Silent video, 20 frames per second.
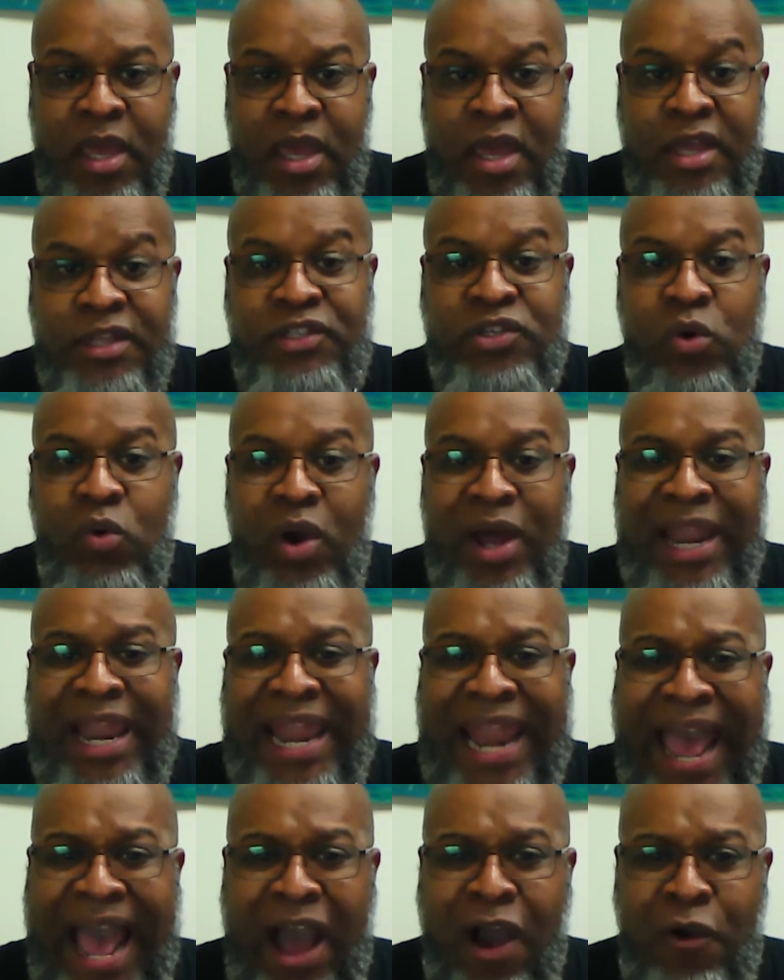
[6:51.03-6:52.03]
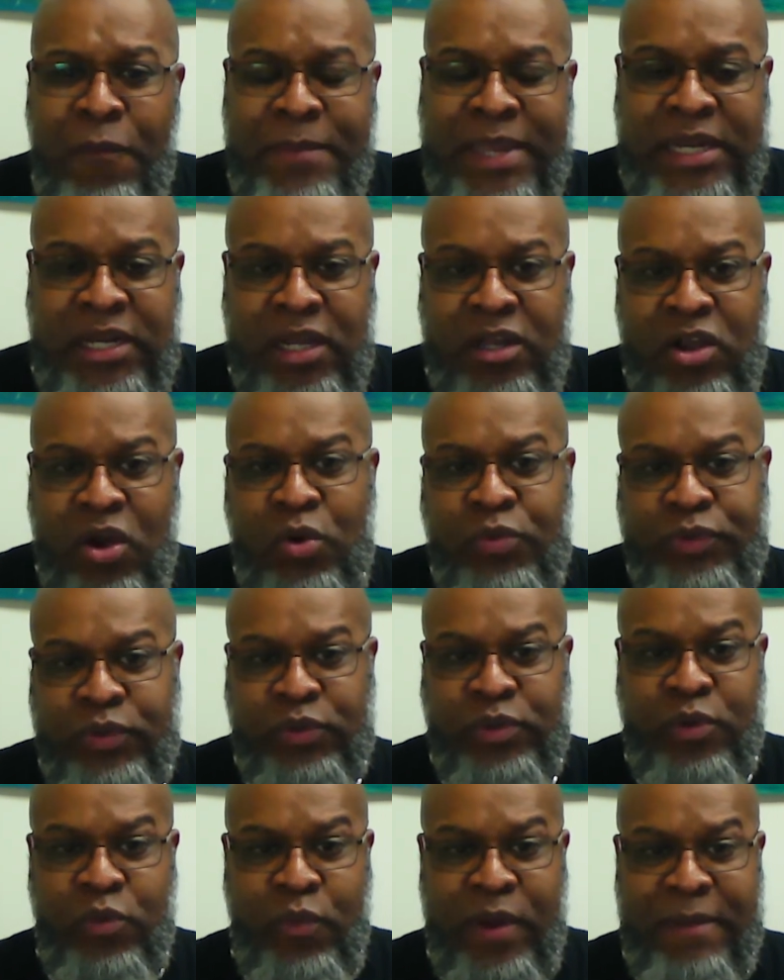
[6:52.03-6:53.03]
to allow me to go
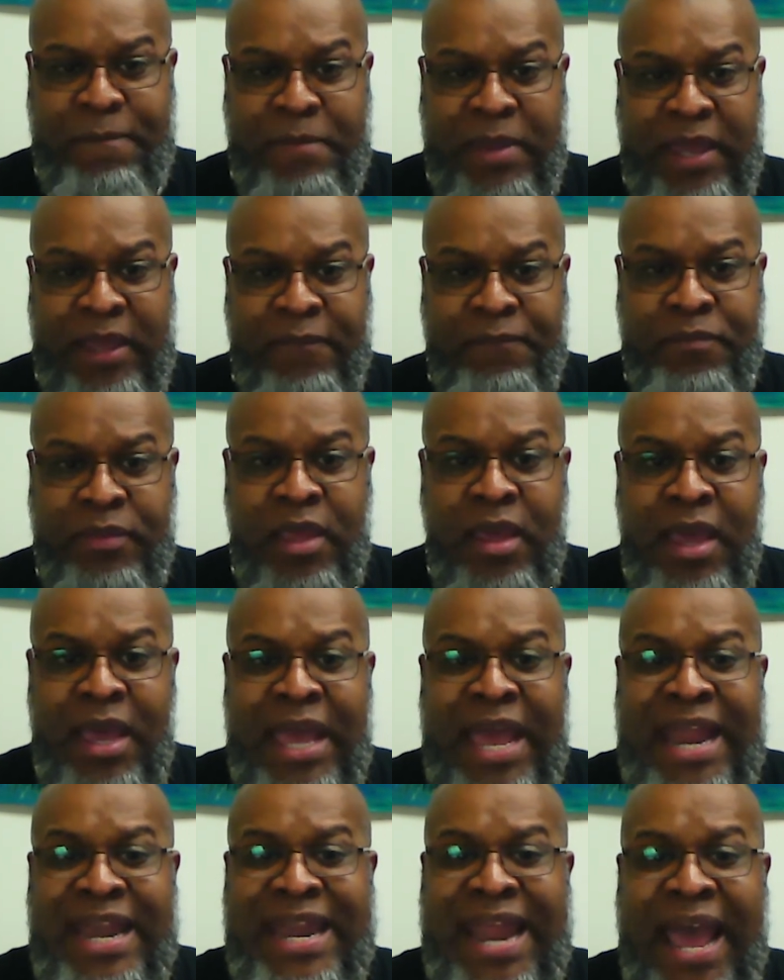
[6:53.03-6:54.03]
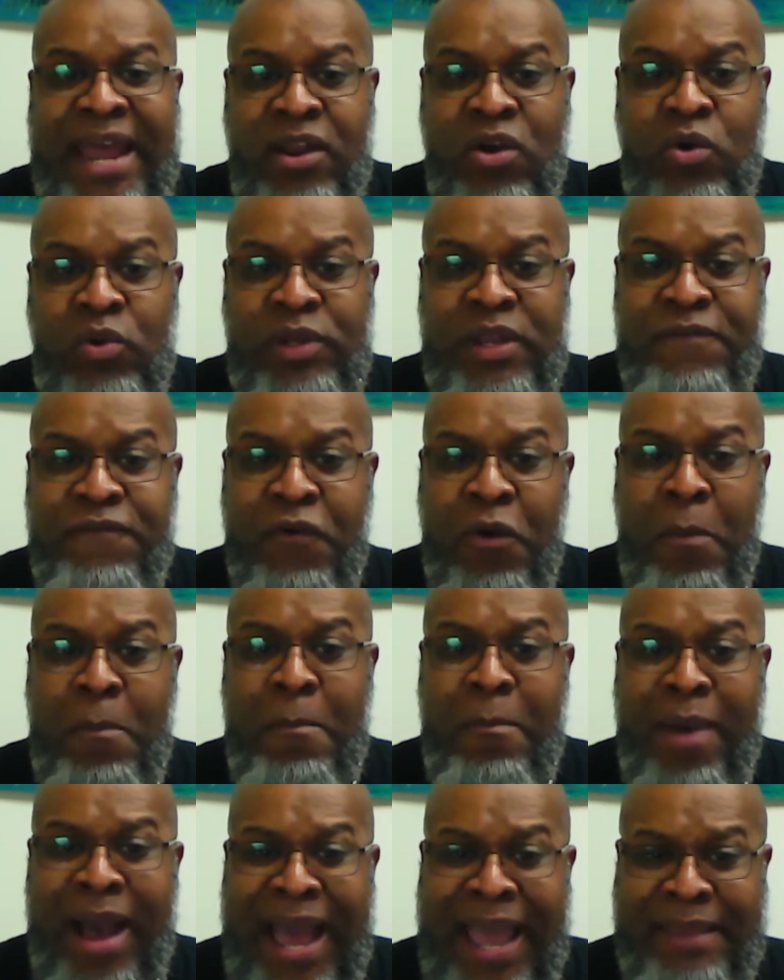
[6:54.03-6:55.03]
through the ripping, not only for
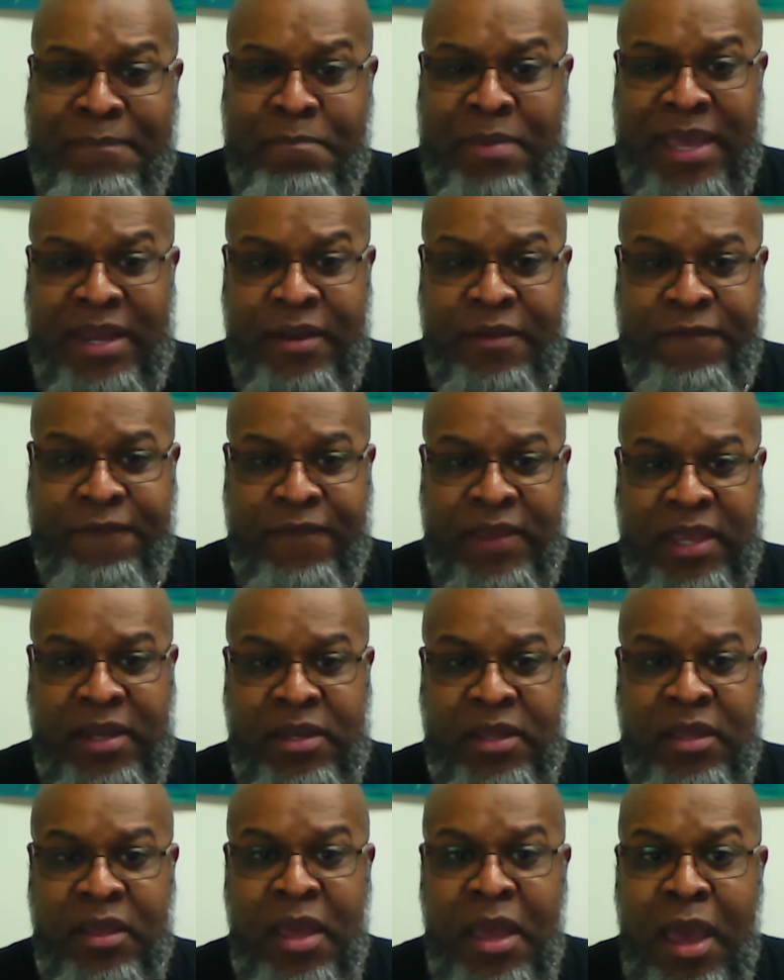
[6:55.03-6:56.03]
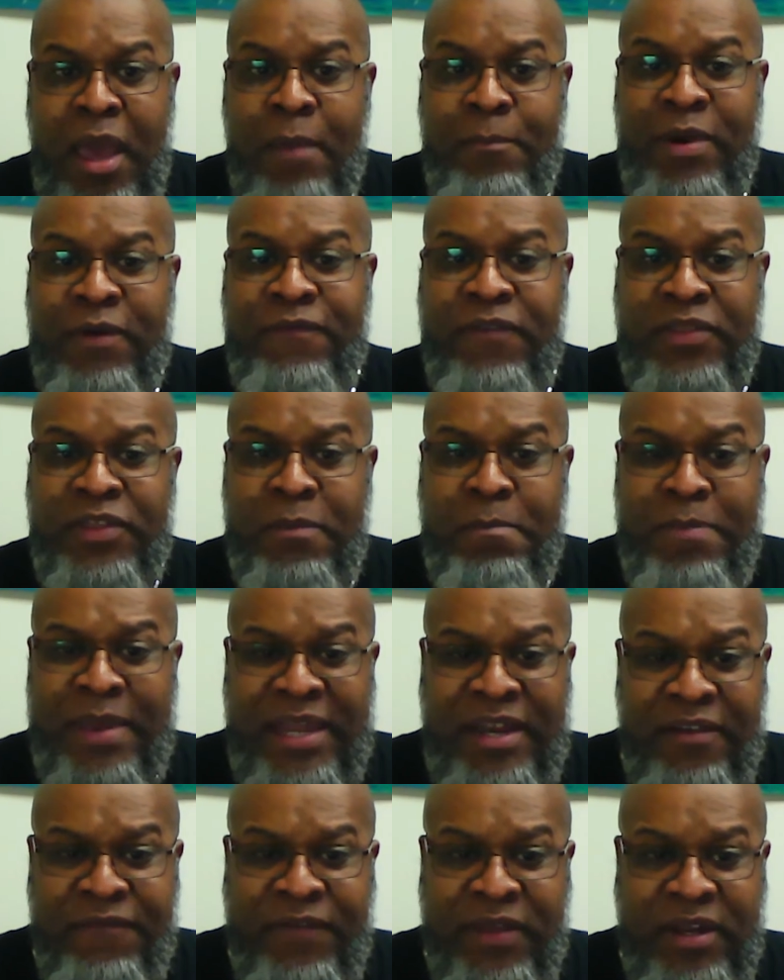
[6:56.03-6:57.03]
my benefit, but for the
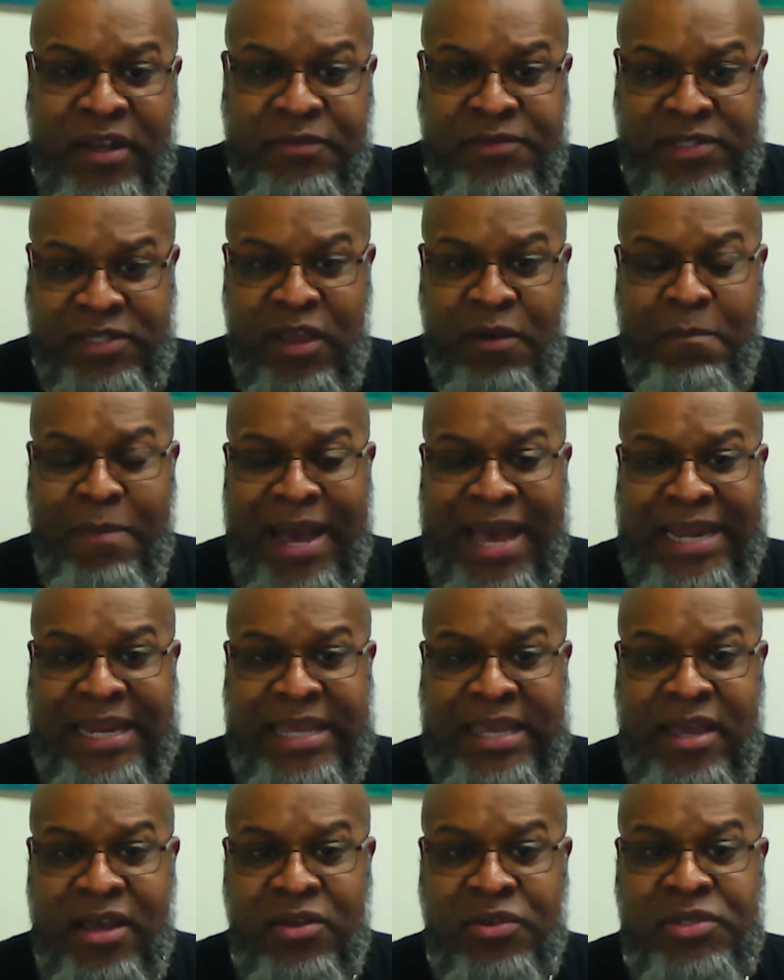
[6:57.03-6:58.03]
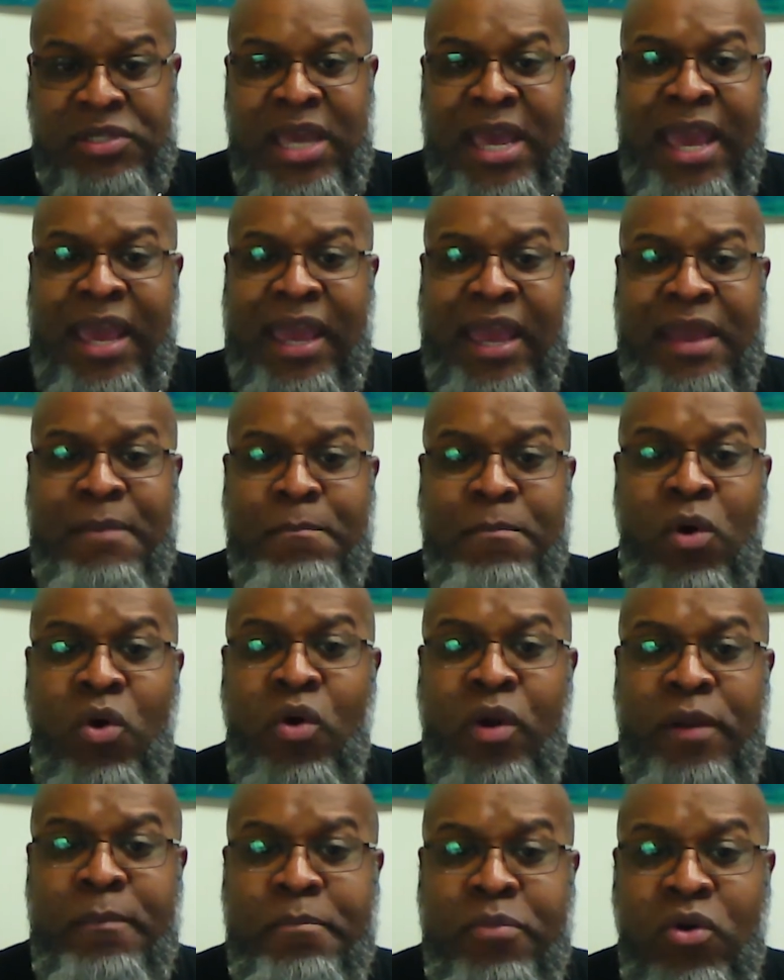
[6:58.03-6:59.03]
benefit of somebody else, and
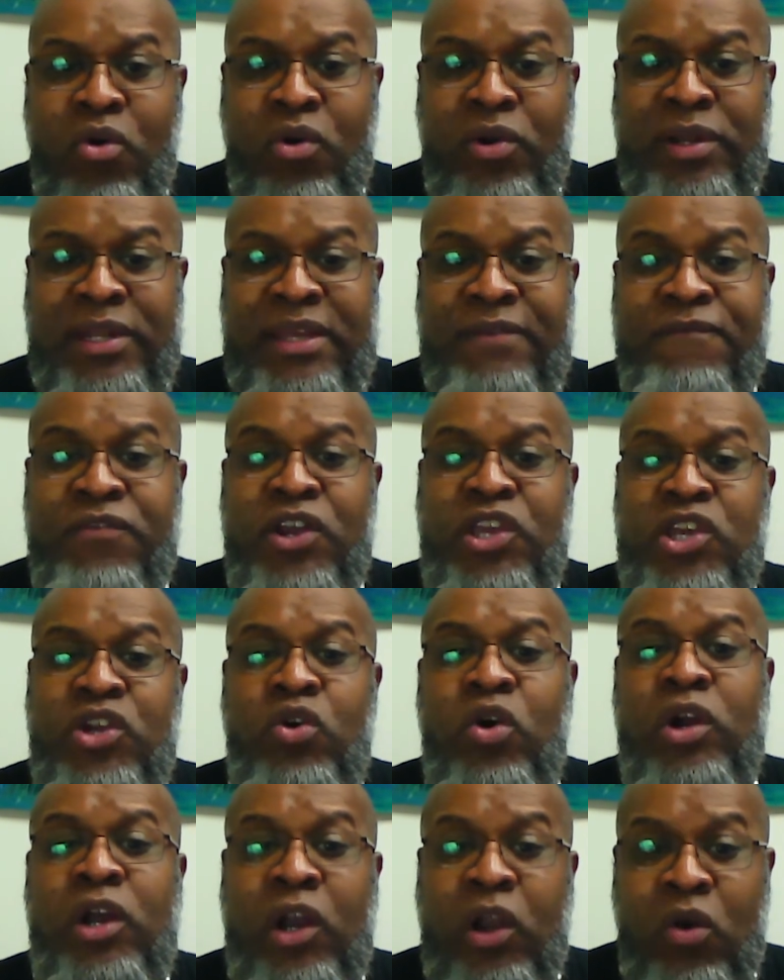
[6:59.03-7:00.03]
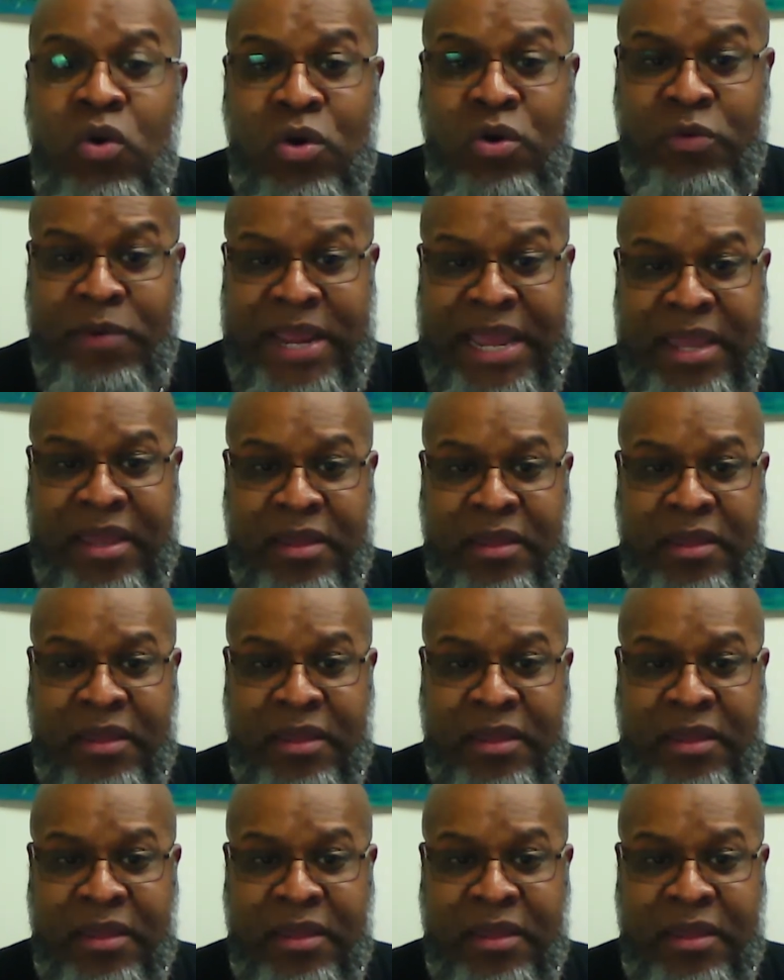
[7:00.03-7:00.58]
more importantly, for your glory.